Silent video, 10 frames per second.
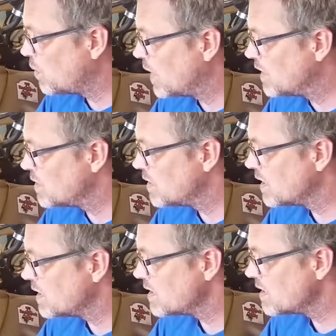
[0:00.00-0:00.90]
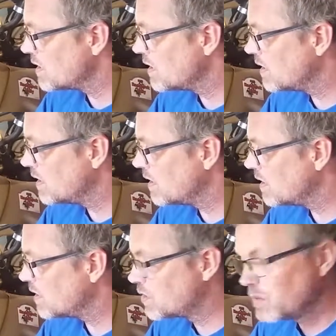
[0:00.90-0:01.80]
When you are
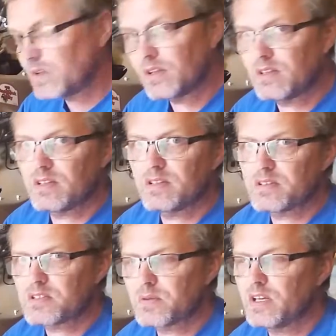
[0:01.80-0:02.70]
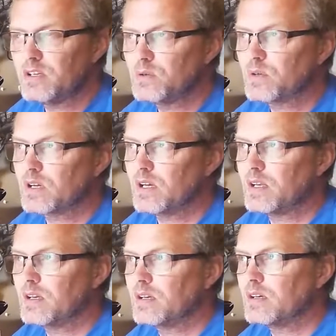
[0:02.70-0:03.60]
doing it this way, you
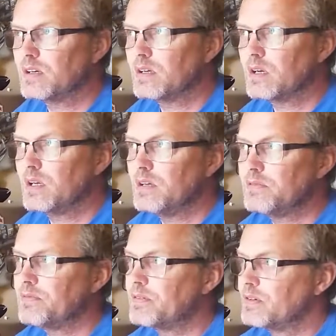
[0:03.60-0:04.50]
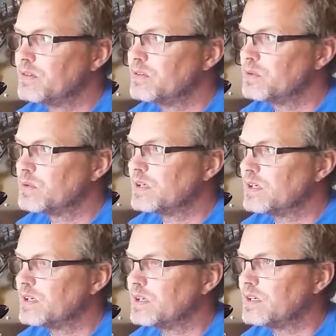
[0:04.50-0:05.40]
can, if you
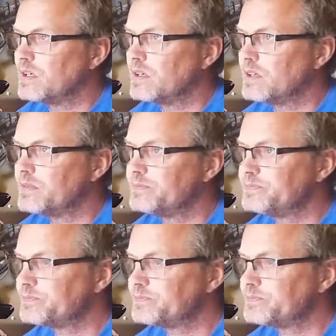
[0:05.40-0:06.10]
are